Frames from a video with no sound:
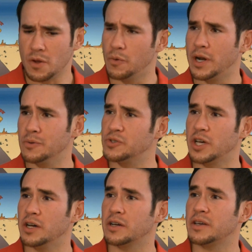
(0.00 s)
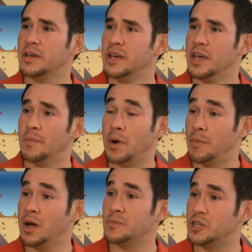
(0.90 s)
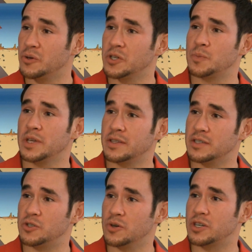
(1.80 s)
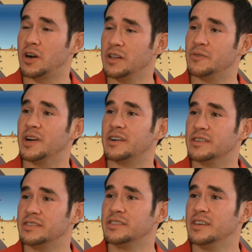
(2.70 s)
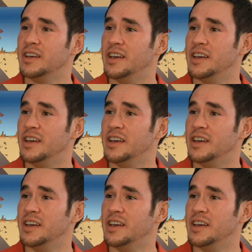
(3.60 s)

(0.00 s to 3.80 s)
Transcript: When I was young, my mom, she'd always play these George Carlin records.